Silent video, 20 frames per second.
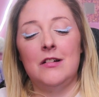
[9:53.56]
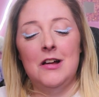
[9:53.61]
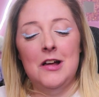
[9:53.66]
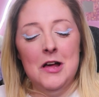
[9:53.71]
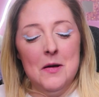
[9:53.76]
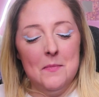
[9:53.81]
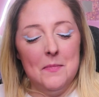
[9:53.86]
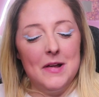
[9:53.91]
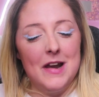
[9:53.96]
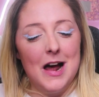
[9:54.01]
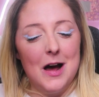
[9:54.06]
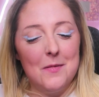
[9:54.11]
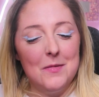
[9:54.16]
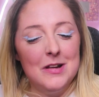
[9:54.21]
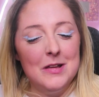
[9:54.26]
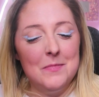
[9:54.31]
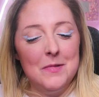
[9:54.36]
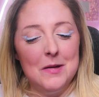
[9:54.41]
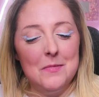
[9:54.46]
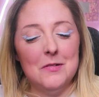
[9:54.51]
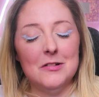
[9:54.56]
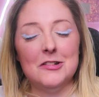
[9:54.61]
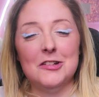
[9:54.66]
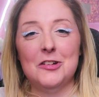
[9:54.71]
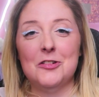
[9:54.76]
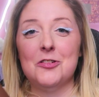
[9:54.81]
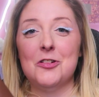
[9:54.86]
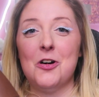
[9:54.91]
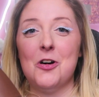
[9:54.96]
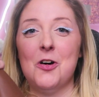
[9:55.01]
but how many people do
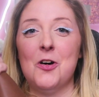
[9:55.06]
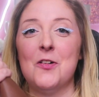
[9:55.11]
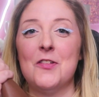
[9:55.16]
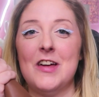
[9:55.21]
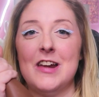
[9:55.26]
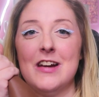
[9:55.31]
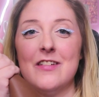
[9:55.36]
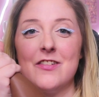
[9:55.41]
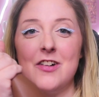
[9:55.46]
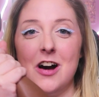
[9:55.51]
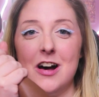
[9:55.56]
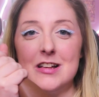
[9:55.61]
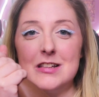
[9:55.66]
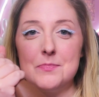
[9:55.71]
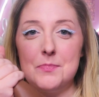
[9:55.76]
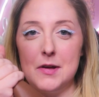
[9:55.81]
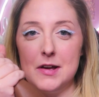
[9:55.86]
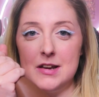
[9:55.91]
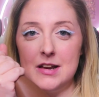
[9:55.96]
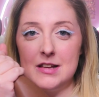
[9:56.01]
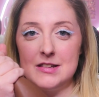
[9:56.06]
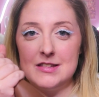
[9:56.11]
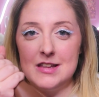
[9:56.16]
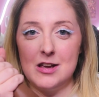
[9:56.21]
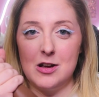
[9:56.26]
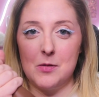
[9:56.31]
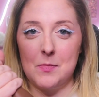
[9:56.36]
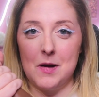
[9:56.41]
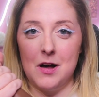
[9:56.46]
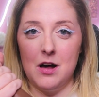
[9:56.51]
you know that have cosplayed as
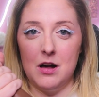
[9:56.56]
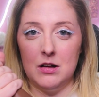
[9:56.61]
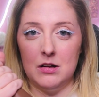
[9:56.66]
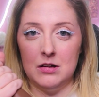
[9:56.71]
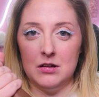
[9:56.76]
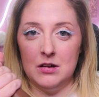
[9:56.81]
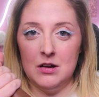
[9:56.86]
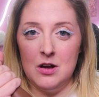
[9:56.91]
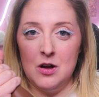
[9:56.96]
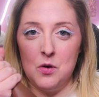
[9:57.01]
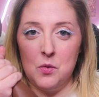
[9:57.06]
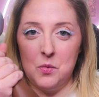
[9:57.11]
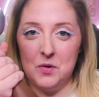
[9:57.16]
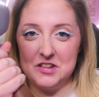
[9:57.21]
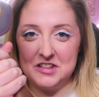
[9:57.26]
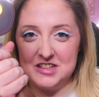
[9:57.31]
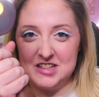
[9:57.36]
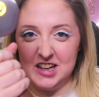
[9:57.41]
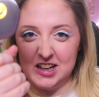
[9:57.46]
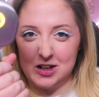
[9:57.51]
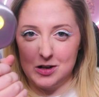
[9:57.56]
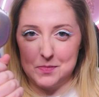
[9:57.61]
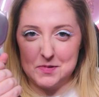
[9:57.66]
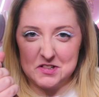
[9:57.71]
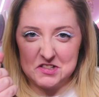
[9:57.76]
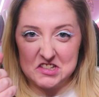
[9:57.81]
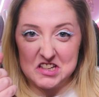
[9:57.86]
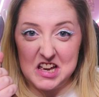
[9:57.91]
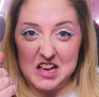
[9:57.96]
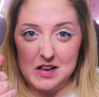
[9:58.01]
Tinkerbell with
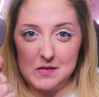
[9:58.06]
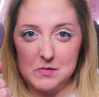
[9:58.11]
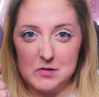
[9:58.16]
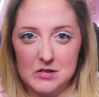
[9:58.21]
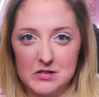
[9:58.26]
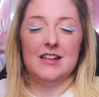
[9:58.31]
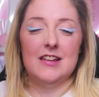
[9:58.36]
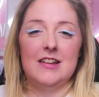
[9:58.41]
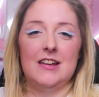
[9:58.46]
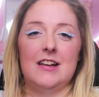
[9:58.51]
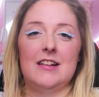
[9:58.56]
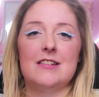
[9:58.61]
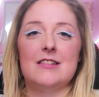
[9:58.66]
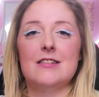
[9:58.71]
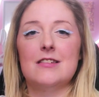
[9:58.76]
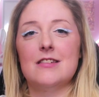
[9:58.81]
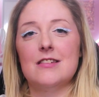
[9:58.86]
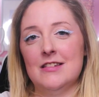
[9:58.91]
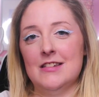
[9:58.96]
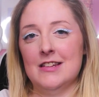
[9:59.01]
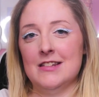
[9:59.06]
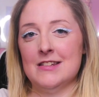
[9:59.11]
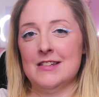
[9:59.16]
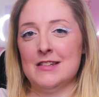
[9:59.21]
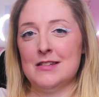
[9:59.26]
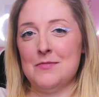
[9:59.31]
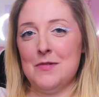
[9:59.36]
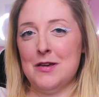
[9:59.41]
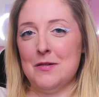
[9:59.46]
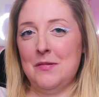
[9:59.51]
Tinkerbell's hammer? Yes. Does
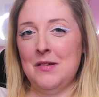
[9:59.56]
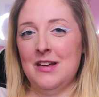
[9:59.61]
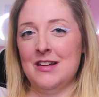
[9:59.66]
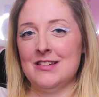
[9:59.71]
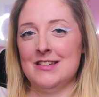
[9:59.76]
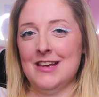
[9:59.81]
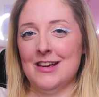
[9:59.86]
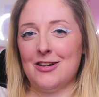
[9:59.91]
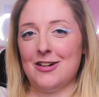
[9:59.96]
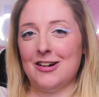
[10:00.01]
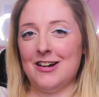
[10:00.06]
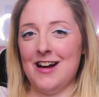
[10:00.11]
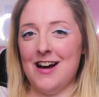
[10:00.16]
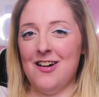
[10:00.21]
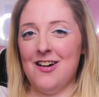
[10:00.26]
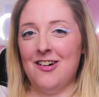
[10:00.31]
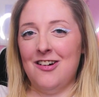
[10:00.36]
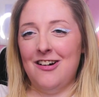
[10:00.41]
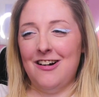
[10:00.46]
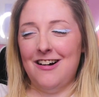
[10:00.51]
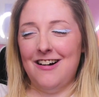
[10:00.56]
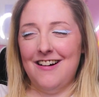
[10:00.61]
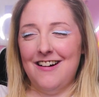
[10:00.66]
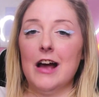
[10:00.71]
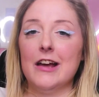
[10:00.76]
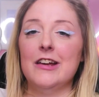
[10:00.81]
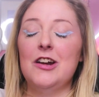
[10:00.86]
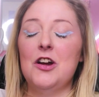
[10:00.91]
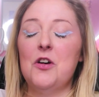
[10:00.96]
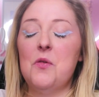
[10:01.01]
this make me a tinker now?
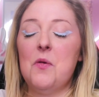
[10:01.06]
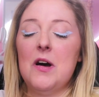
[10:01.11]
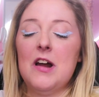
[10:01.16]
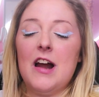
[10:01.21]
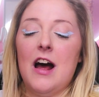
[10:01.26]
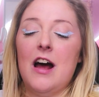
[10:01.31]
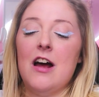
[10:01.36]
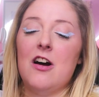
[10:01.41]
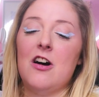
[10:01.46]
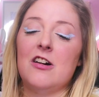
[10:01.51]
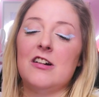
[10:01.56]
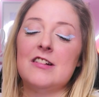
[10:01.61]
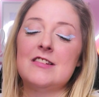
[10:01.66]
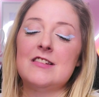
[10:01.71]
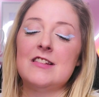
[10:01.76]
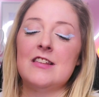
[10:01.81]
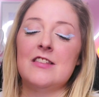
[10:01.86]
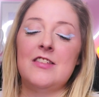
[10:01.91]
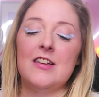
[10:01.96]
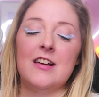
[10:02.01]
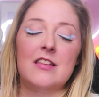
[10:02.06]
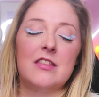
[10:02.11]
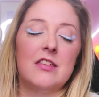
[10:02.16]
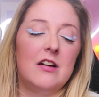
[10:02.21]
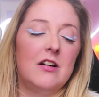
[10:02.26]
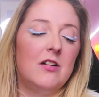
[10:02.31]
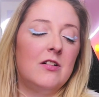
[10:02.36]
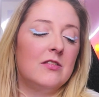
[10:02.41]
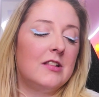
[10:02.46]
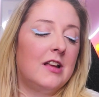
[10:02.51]
You know what? I honestly think
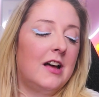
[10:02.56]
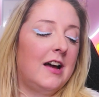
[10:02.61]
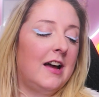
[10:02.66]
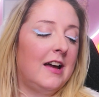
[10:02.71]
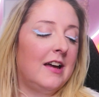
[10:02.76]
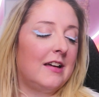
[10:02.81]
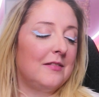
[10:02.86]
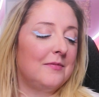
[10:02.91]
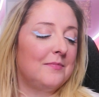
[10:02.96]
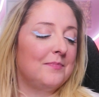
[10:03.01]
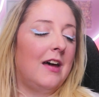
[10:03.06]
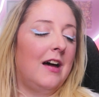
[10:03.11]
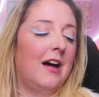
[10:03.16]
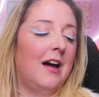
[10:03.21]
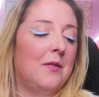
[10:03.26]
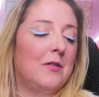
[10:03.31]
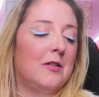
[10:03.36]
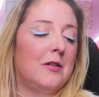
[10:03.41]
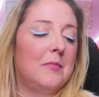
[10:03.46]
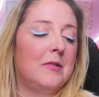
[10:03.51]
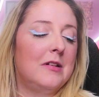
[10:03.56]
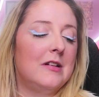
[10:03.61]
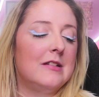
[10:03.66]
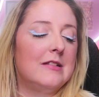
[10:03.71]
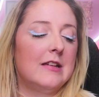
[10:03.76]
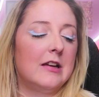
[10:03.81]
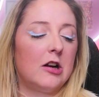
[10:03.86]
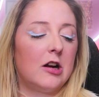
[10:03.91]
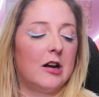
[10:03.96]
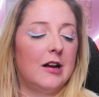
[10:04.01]
though, like, I been a
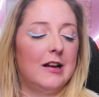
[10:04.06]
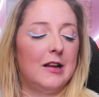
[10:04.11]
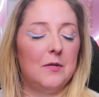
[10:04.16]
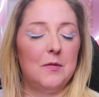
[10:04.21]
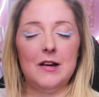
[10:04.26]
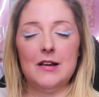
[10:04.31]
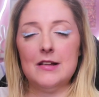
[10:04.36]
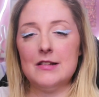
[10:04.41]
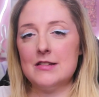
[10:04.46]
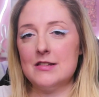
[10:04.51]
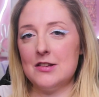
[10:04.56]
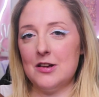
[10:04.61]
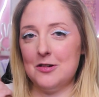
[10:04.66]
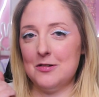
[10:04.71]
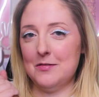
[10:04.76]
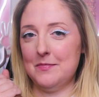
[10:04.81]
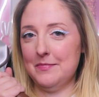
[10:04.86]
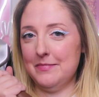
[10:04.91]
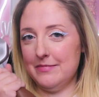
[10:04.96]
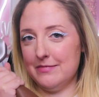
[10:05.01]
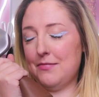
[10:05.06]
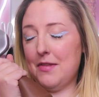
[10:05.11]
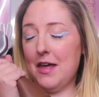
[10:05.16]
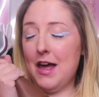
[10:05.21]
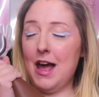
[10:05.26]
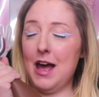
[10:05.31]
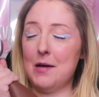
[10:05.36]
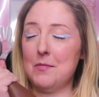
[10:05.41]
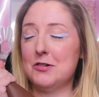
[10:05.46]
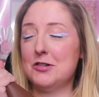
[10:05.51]
tinker anyway, so the
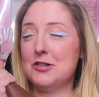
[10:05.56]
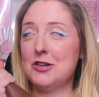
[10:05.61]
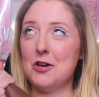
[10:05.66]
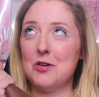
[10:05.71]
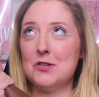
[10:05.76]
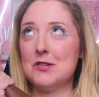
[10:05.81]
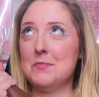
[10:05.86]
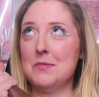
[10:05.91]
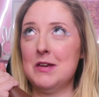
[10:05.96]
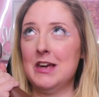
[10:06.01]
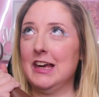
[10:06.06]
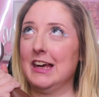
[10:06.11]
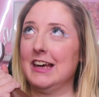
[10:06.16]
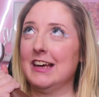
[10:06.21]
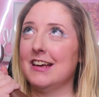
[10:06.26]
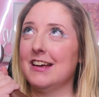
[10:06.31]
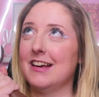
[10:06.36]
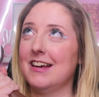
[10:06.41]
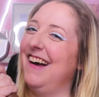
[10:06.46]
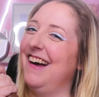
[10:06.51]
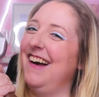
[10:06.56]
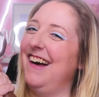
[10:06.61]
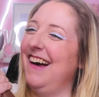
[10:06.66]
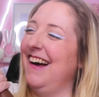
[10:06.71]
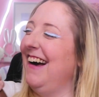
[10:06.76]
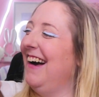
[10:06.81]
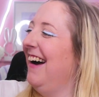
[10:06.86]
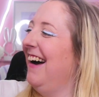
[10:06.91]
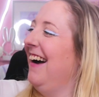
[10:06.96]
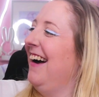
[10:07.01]
hammer chose me.
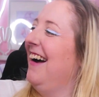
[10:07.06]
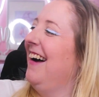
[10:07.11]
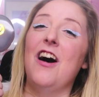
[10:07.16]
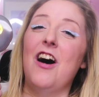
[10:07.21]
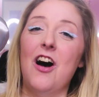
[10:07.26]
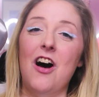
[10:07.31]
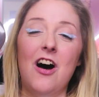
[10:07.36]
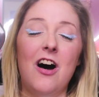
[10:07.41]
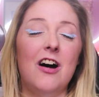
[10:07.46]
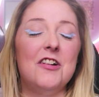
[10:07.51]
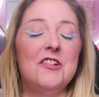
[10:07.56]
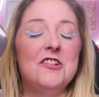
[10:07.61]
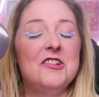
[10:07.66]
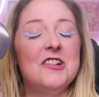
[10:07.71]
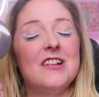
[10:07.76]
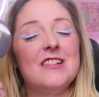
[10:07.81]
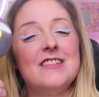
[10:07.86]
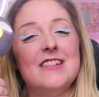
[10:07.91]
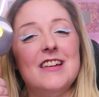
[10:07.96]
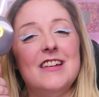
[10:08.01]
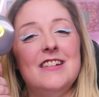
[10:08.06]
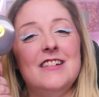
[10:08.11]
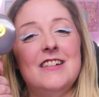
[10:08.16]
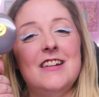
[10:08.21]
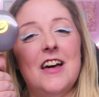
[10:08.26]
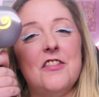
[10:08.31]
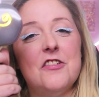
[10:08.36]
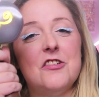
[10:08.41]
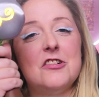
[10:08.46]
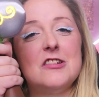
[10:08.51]
Ah, just
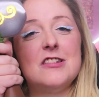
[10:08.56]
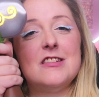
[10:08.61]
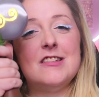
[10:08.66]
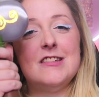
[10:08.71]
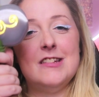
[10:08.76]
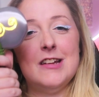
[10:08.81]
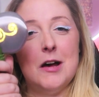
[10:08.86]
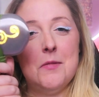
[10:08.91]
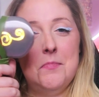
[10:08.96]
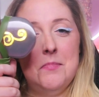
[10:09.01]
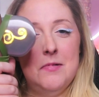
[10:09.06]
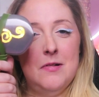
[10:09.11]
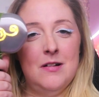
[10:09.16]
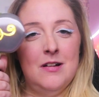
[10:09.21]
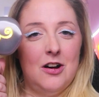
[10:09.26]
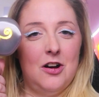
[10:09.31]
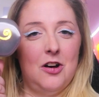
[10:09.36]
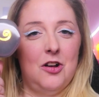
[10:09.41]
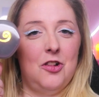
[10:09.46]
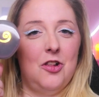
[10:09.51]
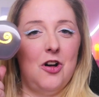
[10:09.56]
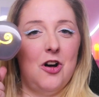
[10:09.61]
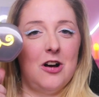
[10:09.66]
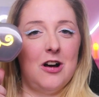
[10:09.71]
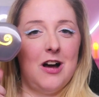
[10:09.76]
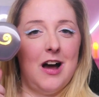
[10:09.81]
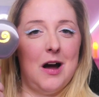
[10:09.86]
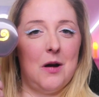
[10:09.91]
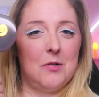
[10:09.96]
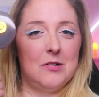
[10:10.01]
another step along
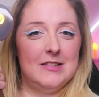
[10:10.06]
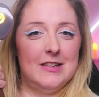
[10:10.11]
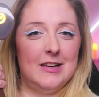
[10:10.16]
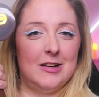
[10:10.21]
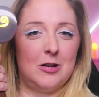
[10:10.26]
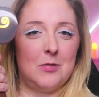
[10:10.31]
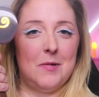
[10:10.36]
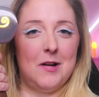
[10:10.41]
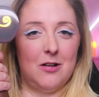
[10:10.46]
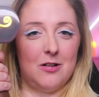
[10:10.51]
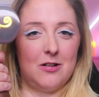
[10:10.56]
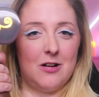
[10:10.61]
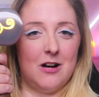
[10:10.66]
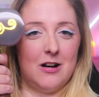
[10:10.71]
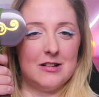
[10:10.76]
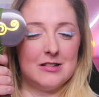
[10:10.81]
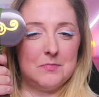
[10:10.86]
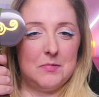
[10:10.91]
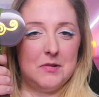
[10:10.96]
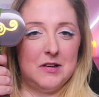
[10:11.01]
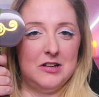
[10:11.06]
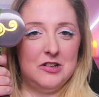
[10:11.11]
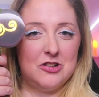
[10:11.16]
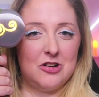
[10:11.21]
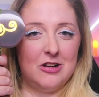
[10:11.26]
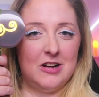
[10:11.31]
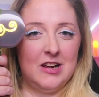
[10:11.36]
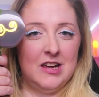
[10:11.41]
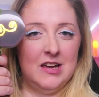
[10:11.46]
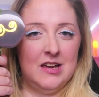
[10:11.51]
our Tinkerbell cosplay
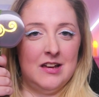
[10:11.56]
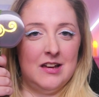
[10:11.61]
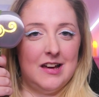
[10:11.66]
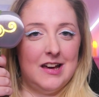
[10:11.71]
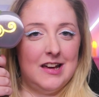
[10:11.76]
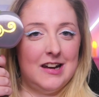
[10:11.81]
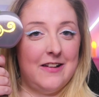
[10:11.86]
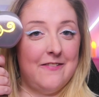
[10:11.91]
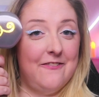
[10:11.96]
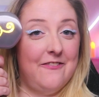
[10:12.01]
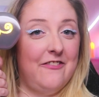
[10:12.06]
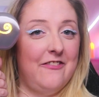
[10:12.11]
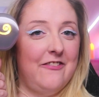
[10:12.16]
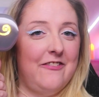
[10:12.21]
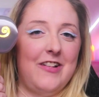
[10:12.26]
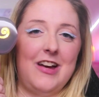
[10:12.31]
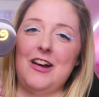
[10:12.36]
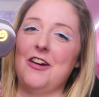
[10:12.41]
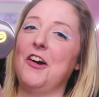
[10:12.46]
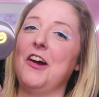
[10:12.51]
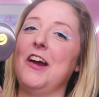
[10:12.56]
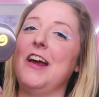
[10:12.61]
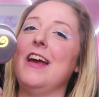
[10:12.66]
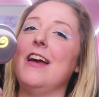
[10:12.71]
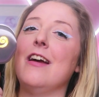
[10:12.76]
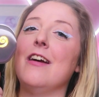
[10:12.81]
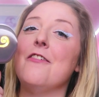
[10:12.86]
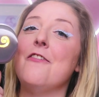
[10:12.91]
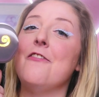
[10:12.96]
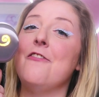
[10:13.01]
journey, and I'm
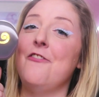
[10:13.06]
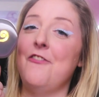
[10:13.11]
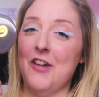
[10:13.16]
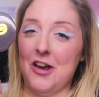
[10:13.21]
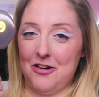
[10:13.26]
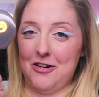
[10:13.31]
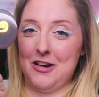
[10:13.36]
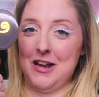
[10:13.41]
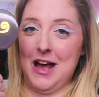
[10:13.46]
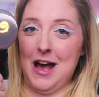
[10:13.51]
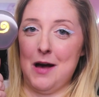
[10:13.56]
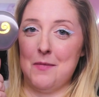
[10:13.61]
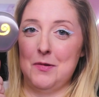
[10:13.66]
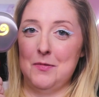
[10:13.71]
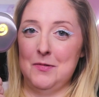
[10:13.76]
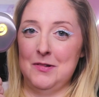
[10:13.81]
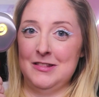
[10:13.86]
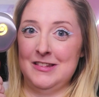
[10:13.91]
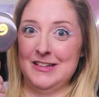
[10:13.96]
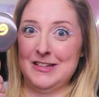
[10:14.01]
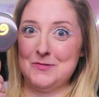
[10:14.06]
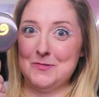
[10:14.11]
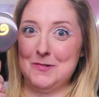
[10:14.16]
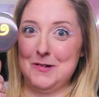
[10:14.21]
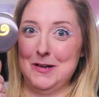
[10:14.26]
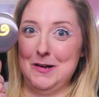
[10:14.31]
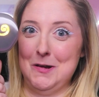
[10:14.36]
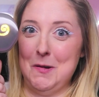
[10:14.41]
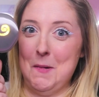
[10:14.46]
very, very happy with this one.